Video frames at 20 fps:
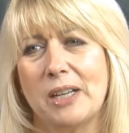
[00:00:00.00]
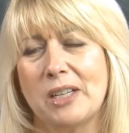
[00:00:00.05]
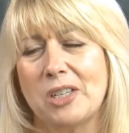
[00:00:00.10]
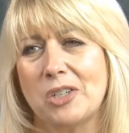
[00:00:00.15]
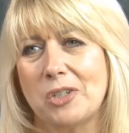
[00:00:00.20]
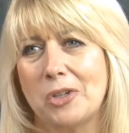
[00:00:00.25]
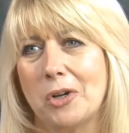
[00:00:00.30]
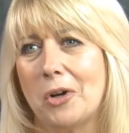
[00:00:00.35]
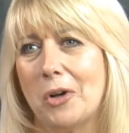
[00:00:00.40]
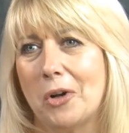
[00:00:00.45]

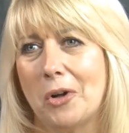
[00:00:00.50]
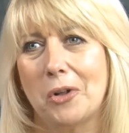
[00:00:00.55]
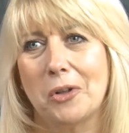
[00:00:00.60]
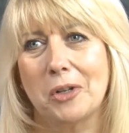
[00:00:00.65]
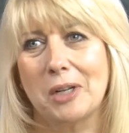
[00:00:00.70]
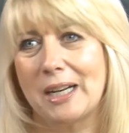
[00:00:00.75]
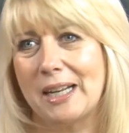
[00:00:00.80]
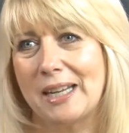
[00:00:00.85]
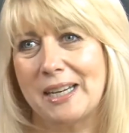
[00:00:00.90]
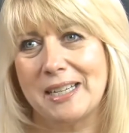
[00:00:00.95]
It's not
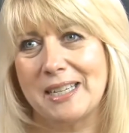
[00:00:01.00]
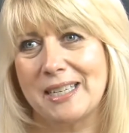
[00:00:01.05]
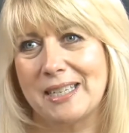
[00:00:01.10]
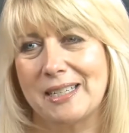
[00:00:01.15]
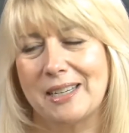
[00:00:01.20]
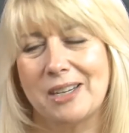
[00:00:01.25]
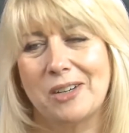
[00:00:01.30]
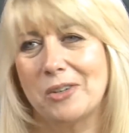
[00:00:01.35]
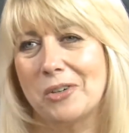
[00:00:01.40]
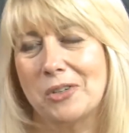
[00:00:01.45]
all clean,
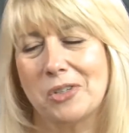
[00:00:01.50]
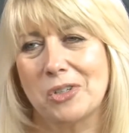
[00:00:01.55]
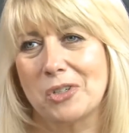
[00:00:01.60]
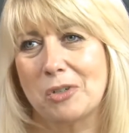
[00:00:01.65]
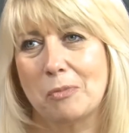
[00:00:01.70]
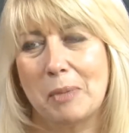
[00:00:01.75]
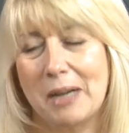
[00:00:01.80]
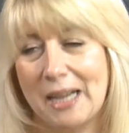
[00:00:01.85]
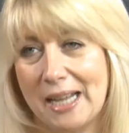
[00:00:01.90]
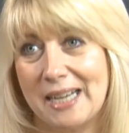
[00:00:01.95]
you know,
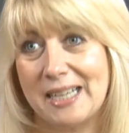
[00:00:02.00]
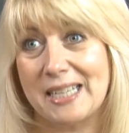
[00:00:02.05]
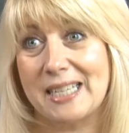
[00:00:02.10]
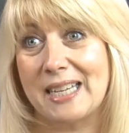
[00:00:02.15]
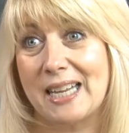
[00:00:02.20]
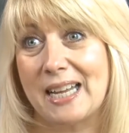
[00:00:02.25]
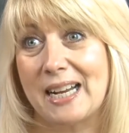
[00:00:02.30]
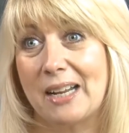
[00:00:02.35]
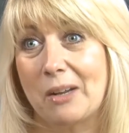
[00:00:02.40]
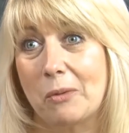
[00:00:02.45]
sort of plain
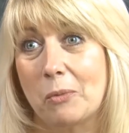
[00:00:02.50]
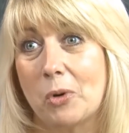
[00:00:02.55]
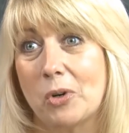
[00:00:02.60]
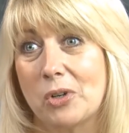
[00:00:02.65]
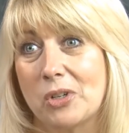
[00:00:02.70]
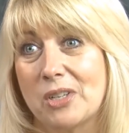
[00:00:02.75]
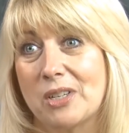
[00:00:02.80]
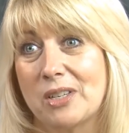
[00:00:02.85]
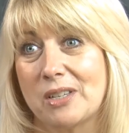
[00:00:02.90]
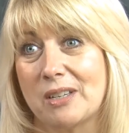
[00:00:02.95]
sailing
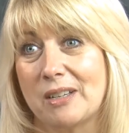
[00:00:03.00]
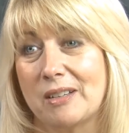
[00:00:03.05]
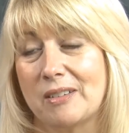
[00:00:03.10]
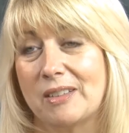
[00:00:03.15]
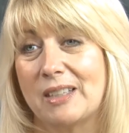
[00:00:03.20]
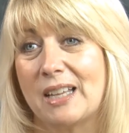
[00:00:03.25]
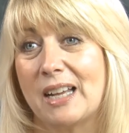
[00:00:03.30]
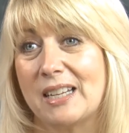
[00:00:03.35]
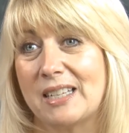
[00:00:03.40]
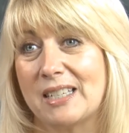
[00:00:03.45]
once
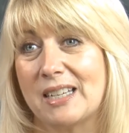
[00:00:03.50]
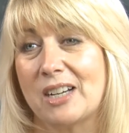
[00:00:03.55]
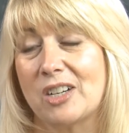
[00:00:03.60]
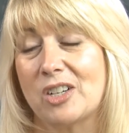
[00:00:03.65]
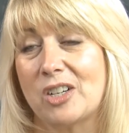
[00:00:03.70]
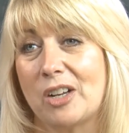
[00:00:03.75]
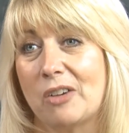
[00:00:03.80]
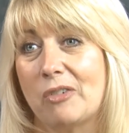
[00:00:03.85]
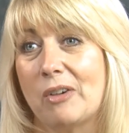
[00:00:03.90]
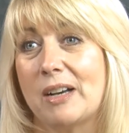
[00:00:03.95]
that is
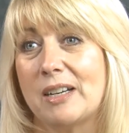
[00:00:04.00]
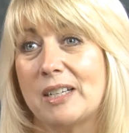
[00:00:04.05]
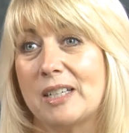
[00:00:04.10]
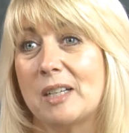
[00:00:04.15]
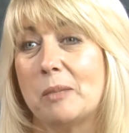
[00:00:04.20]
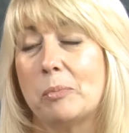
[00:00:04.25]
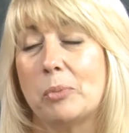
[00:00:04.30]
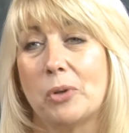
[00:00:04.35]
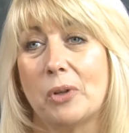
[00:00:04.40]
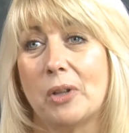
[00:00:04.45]
actually
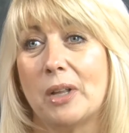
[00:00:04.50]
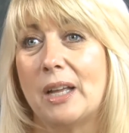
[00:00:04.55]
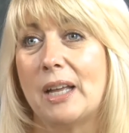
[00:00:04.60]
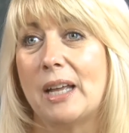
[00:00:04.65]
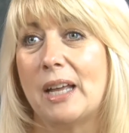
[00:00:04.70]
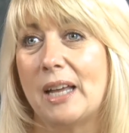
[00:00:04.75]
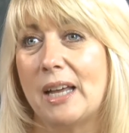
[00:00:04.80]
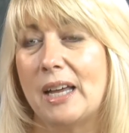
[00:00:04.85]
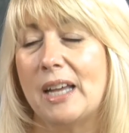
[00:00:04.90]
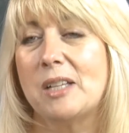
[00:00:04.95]
granted, but
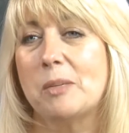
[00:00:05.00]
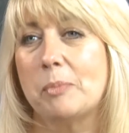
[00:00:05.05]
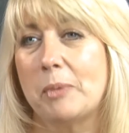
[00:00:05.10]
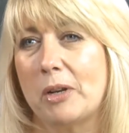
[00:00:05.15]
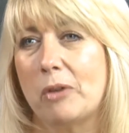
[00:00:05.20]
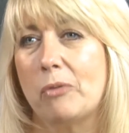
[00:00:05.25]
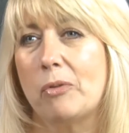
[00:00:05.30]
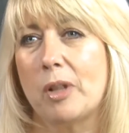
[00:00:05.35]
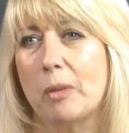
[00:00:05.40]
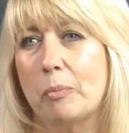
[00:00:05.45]
it's
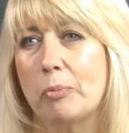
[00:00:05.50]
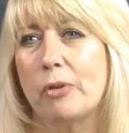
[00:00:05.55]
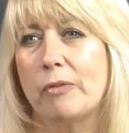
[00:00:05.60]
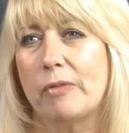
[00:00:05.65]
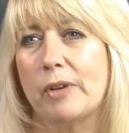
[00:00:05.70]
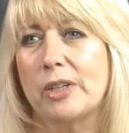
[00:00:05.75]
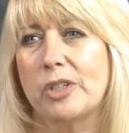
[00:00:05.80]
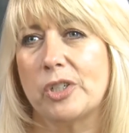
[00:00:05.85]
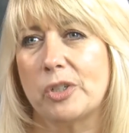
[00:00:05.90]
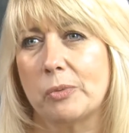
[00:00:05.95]
been a real
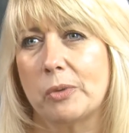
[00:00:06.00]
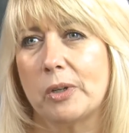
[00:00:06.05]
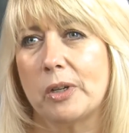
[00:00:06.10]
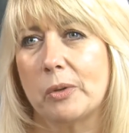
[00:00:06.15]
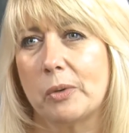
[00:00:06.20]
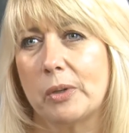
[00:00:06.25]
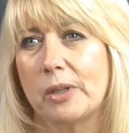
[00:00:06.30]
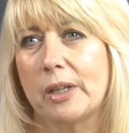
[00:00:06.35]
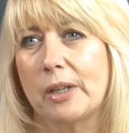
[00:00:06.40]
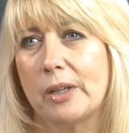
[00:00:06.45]
privilege to
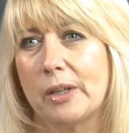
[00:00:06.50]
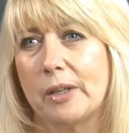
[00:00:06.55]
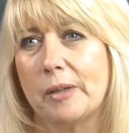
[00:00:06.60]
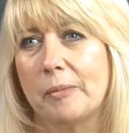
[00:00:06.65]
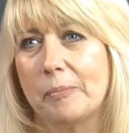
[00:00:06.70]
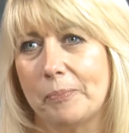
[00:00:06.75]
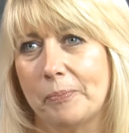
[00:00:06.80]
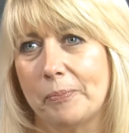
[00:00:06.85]
work with her.